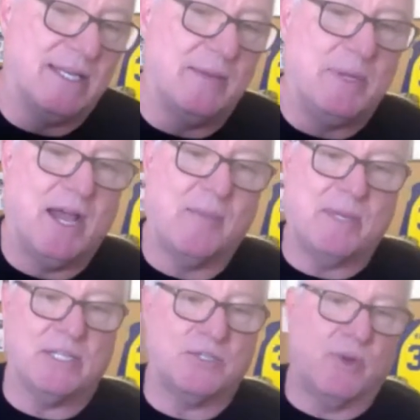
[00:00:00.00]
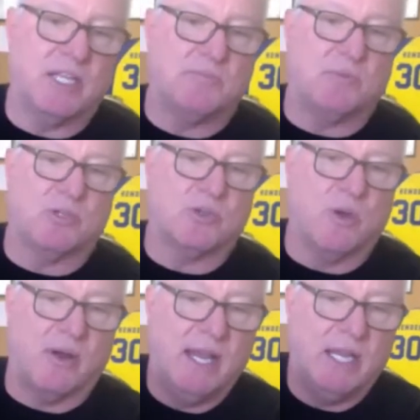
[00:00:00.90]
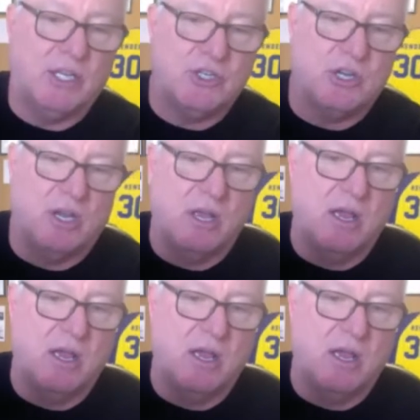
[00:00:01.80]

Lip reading: TPI means threads per square inch.